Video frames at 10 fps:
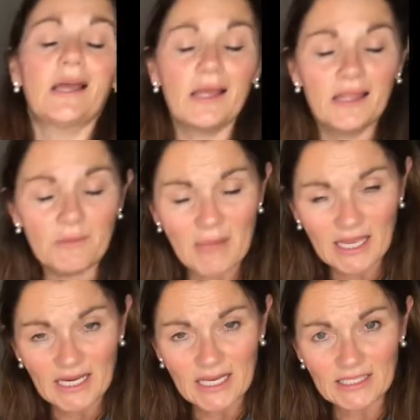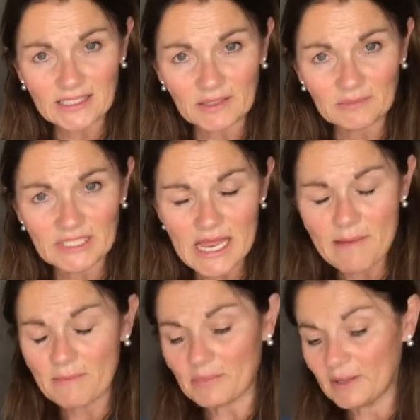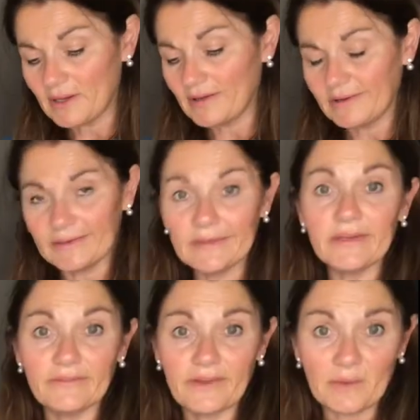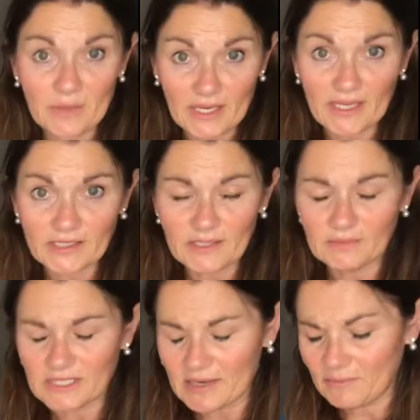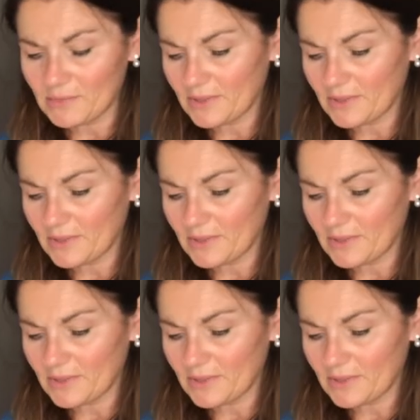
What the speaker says: The mat ends up damp, your fabric ends up damp.